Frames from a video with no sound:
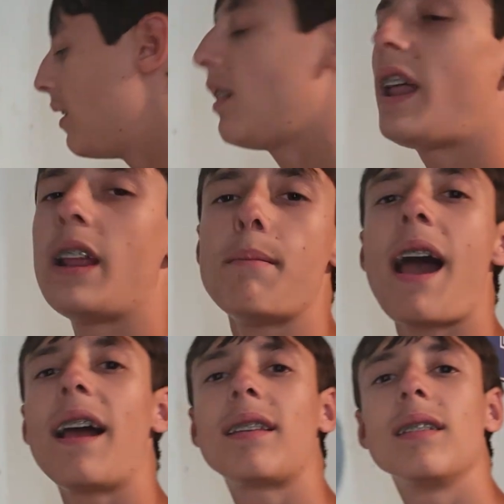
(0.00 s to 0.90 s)
to let it
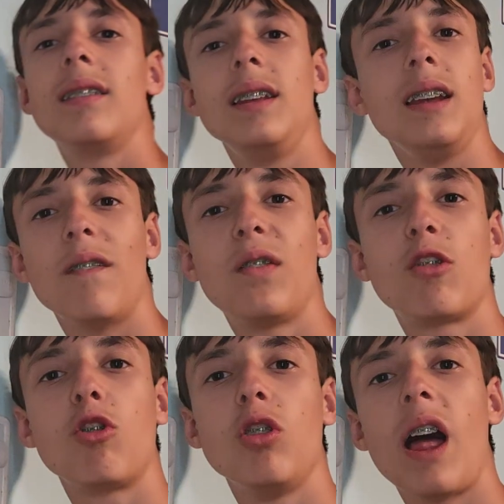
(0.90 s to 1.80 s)
pass as the
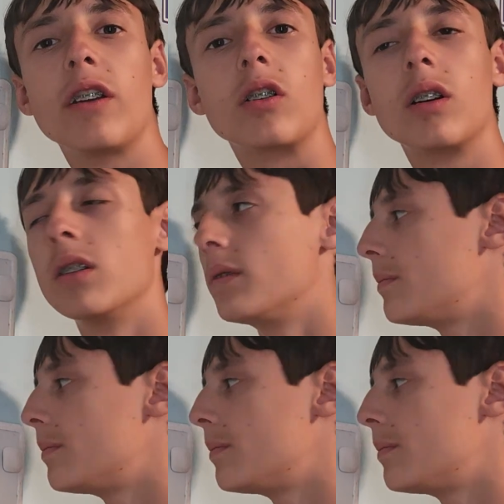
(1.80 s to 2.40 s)
official letter.